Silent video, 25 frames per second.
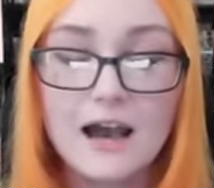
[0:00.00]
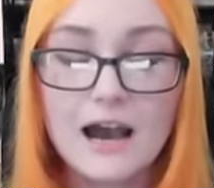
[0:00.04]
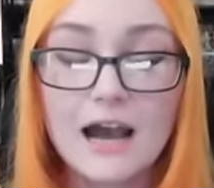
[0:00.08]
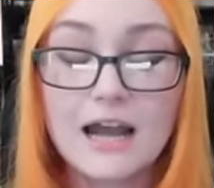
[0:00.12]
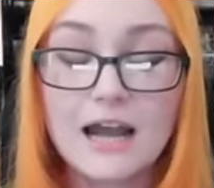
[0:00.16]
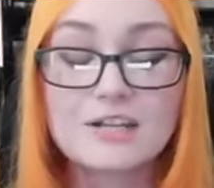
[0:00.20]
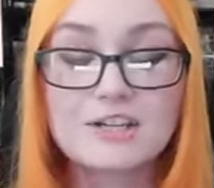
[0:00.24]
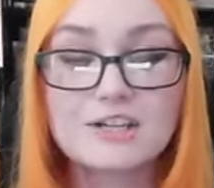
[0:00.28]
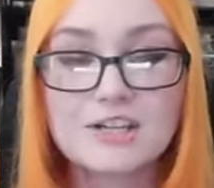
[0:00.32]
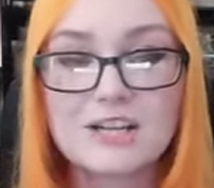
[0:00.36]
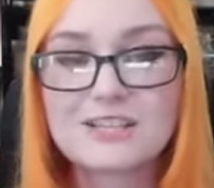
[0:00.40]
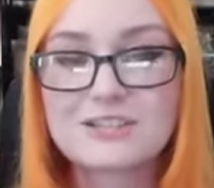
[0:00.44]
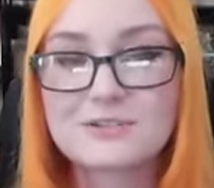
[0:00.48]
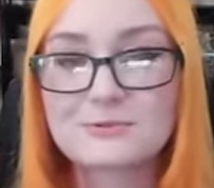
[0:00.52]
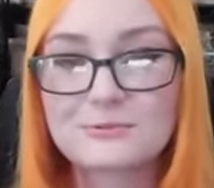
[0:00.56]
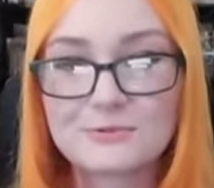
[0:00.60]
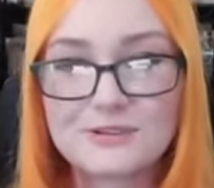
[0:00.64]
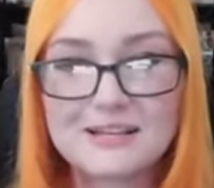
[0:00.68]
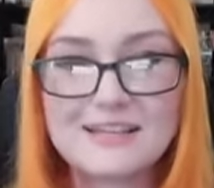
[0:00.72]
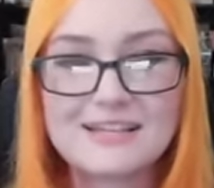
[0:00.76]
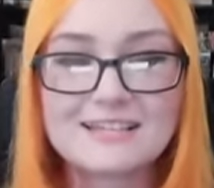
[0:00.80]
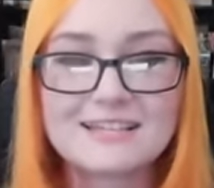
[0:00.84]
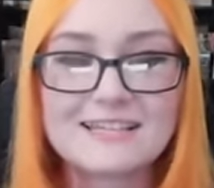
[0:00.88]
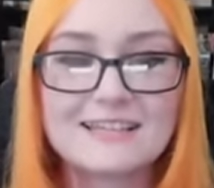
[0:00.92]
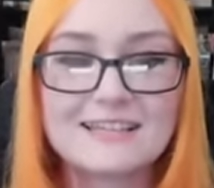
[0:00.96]
i just
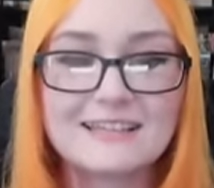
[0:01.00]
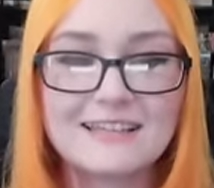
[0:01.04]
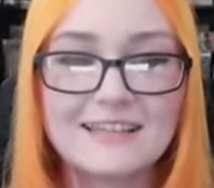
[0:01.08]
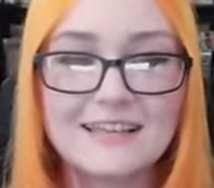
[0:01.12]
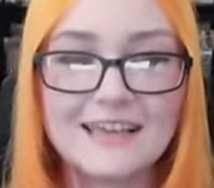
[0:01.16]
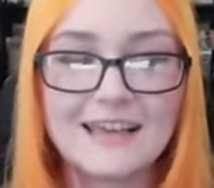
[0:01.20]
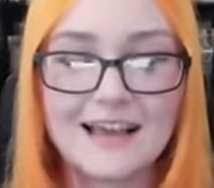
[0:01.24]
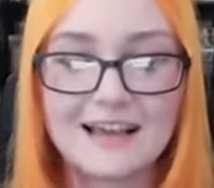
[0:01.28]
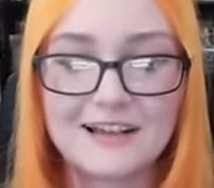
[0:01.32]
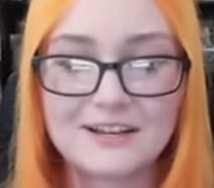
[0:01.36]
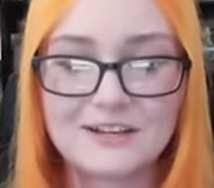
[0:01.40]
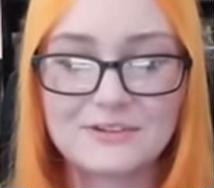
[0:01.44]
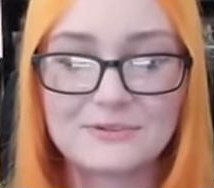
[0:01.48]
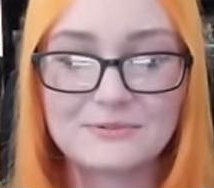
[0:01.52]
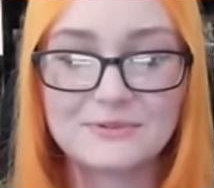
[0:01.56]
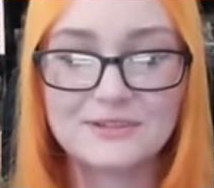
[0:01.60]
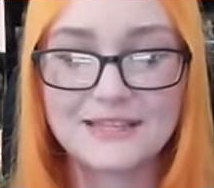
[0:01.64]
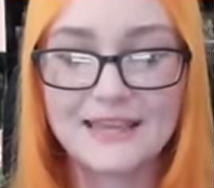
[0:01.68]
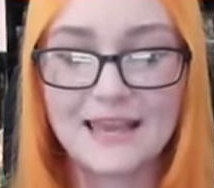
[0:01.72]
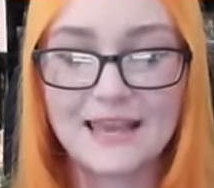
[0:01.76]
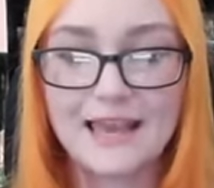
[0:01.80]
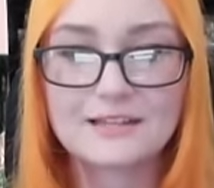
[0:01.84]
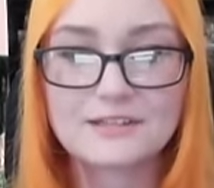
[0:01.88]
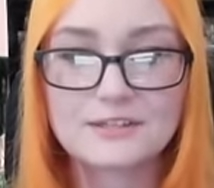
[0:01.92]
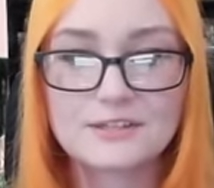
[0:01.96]
recently actually
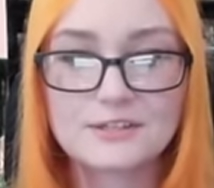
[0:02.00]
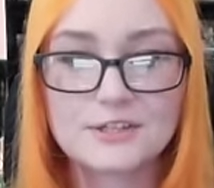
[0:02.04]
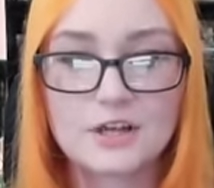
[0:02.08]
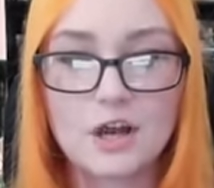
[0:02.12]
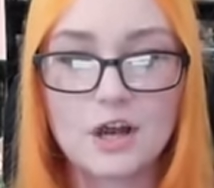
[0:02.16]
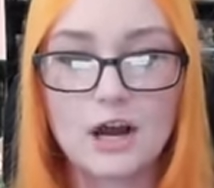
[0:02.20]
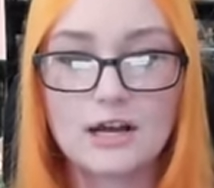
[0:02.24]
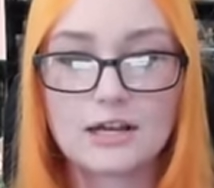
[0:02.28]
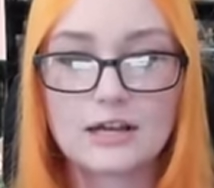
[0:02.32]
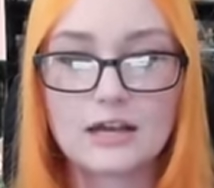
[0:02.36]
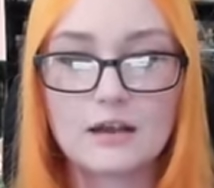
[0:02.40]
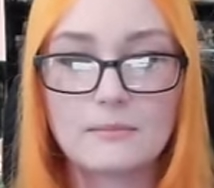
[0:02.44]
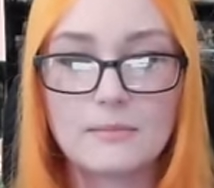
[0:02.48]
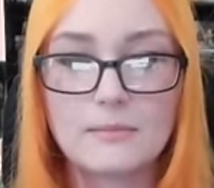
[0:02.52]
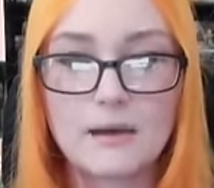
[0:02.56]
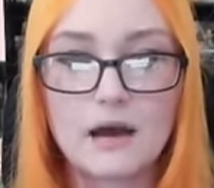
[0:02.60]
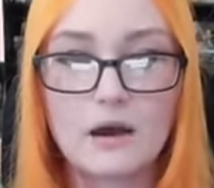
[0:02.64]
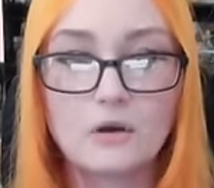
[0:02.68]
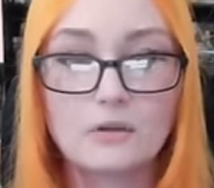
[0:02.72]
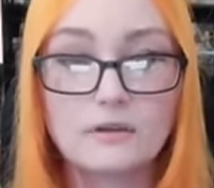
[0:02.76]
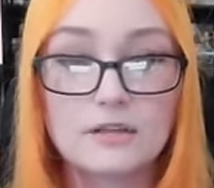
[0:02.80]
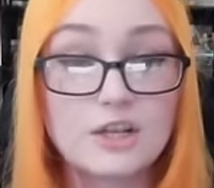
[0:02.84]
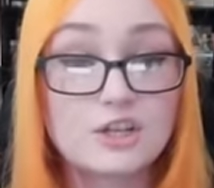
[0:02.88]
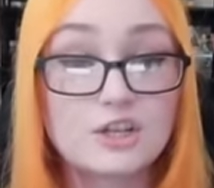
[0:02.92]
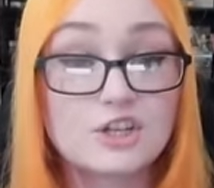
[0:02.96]
had to talk
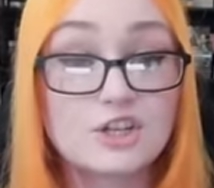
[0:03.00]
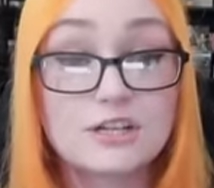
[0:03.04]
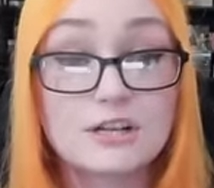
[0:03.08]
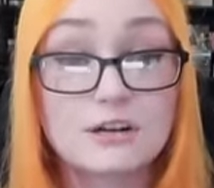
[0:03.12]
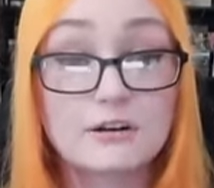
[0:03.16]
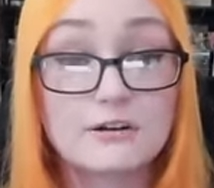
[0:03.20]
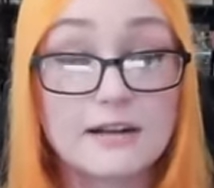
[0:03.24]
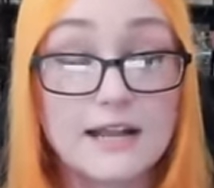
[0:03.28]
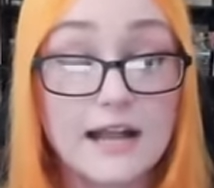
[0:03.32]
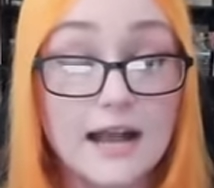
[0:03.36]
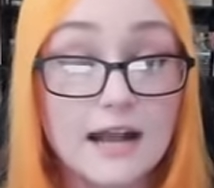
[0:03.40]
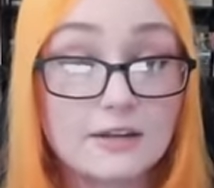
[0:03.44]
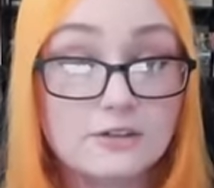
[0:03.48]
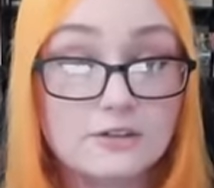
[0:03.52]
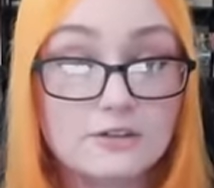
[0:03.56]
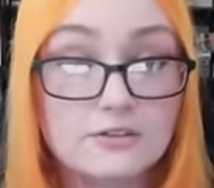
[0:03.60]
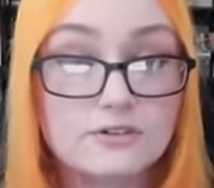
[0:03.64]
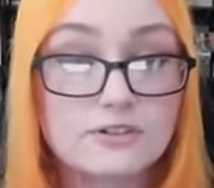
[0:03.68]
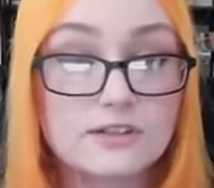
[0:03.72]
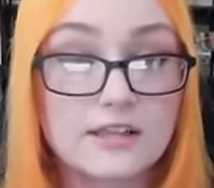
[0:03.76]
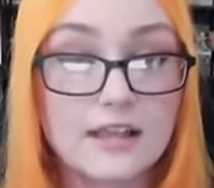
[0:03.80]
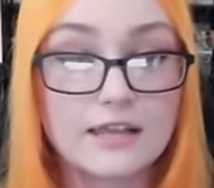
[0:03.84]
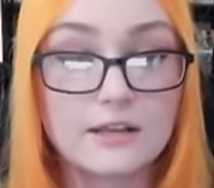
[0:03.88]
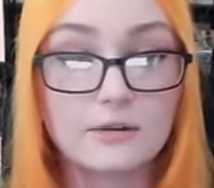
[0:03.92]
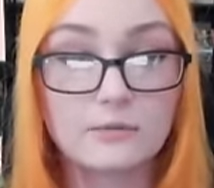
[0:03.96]
about legendary
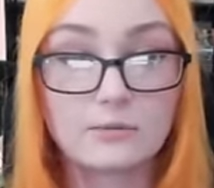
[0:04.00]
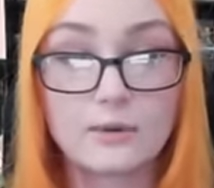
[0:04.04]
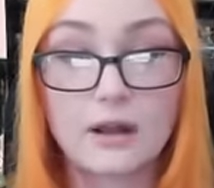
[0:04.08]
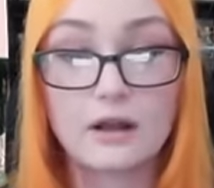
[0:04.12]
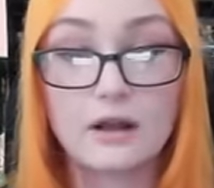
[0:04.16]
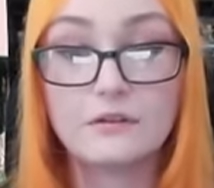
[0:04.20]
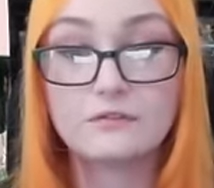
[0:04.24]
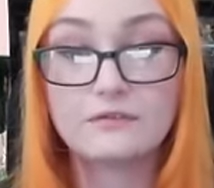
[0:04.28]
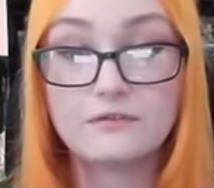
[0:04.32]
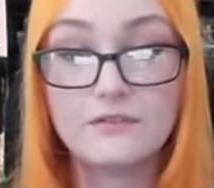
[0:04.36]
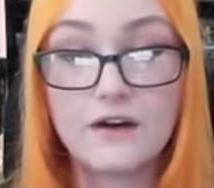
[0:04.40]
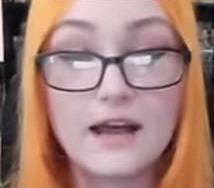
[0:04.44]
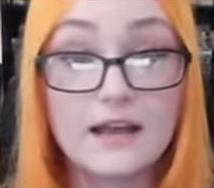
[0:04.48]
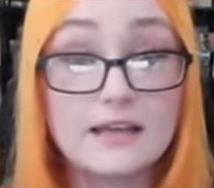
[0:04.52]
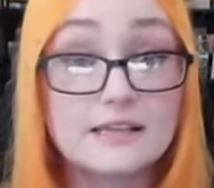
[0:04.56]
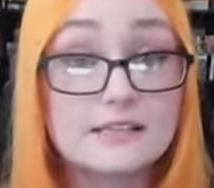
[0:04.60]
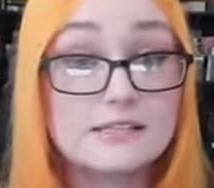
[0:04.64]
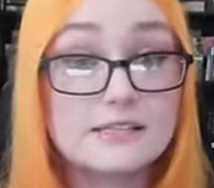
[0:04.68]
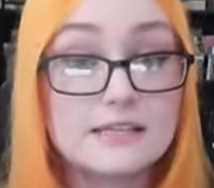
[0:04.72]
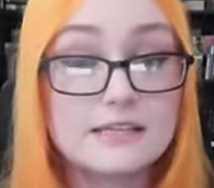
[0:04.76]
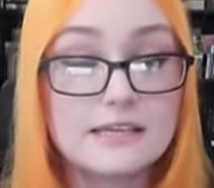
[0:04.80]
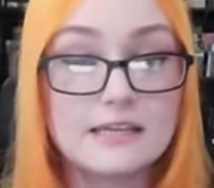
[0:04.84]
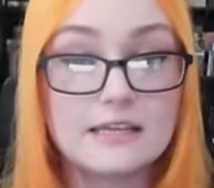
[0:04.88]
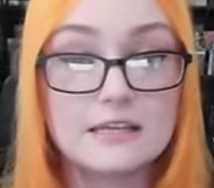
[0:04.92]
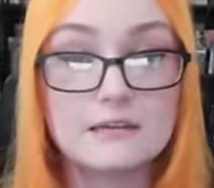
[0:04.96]
actors like ralph fiennes
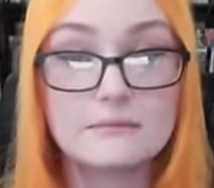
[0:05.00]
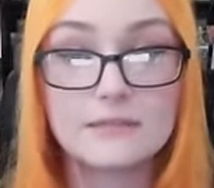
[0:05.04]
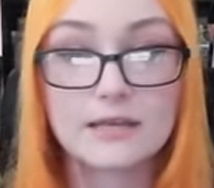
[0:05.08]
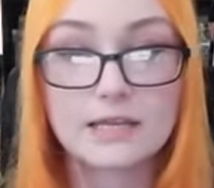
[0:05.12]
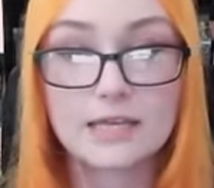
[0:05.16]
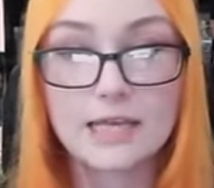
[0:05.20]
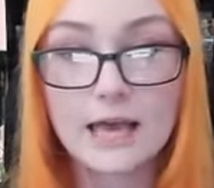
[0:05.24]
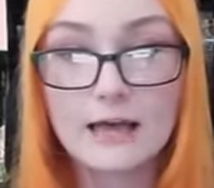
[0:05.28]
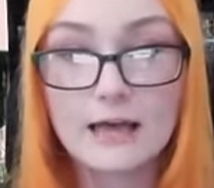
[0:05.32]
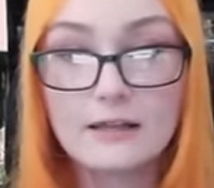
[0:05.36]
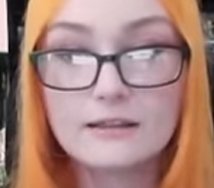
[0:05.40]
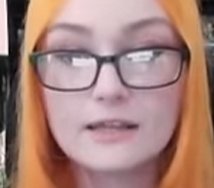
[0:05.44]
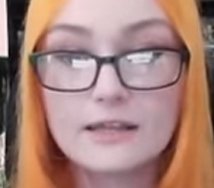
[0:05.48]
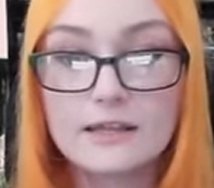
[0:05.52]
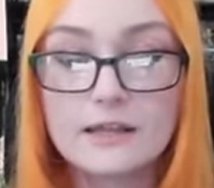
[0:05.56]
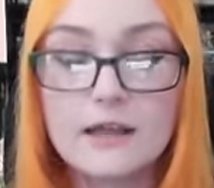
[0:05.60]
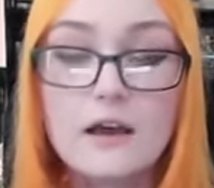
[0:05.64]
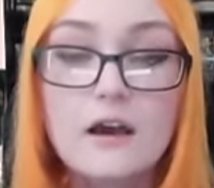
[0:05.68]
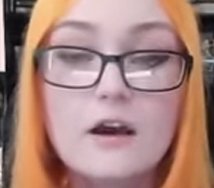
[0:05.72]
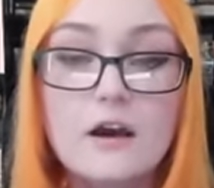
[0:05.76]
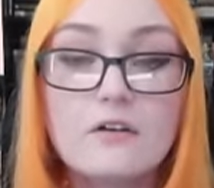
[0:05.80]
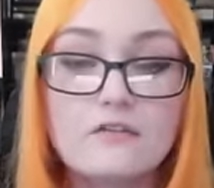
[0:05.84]
and ian mckellen